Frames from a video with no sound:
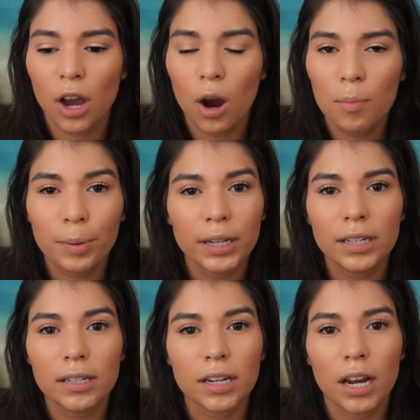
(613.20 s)

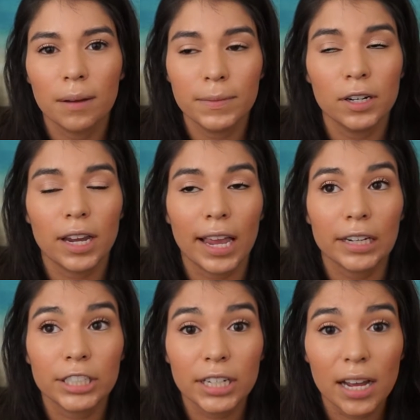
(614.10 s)
opened
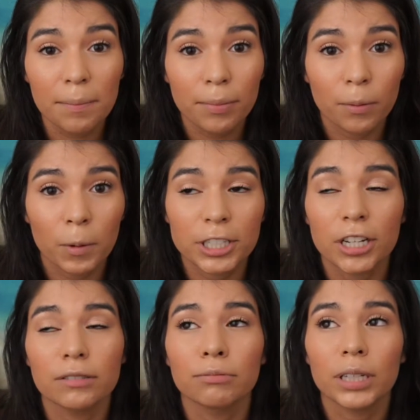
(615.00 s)
communication up, which
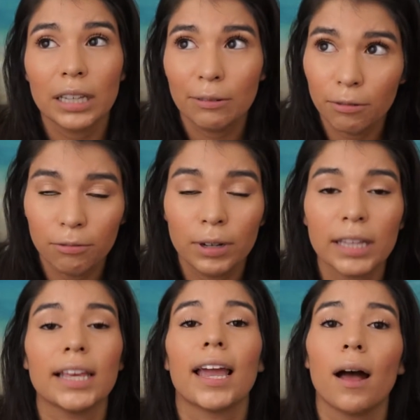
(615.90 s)
has really,
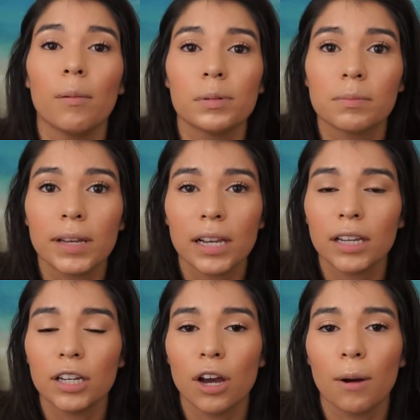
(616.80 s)
really helped me.
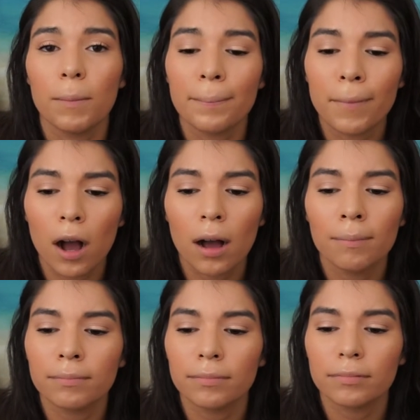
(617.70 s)
You know, my
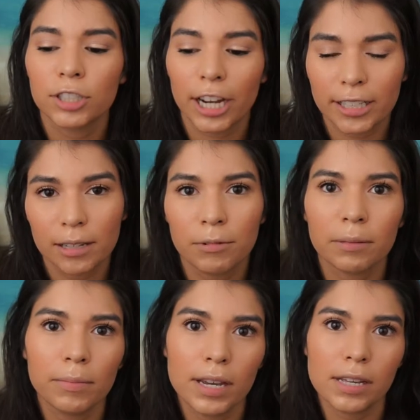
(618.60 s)
mom checks in
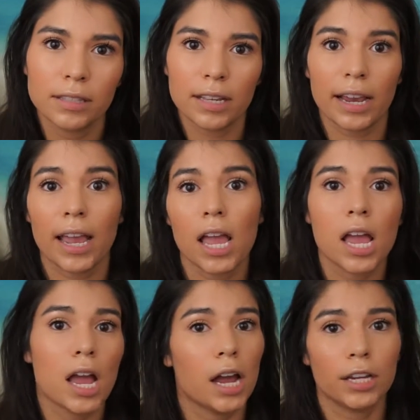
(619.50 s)
with me and it's like,
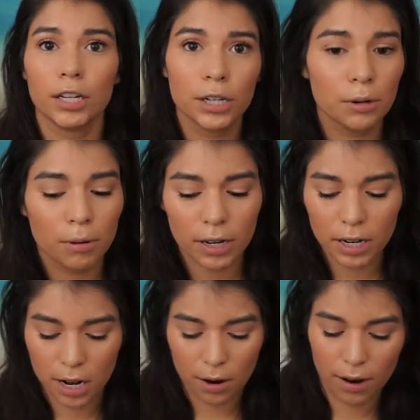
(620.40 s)
hey, how you
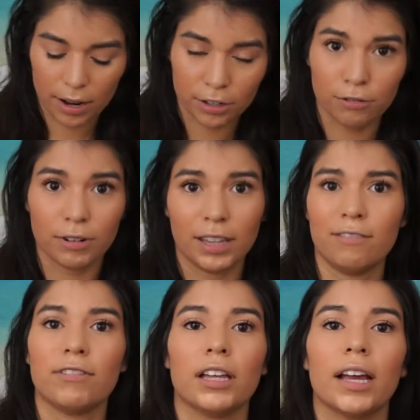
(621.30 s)
doing? You know, do you
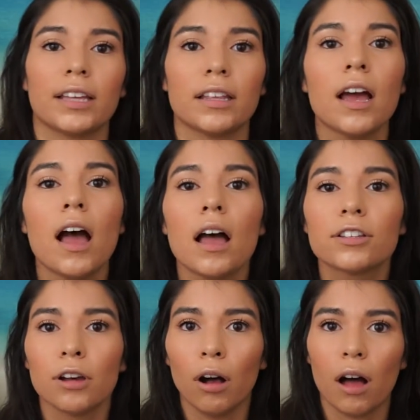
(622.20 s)
really feel like
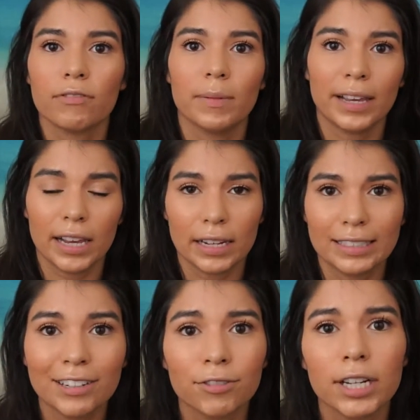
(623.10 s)
Zoloft's making a
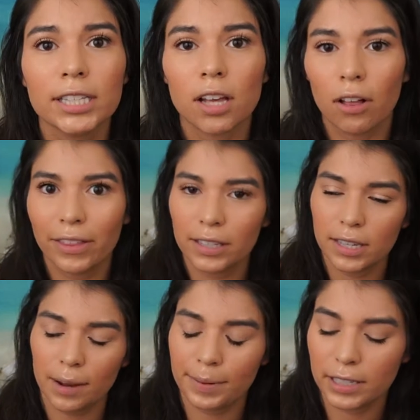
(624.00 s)
difference? All
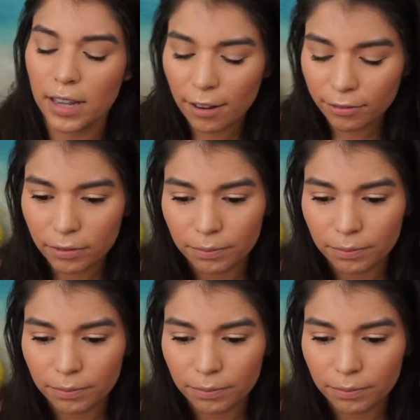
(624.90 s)
this type of stuff.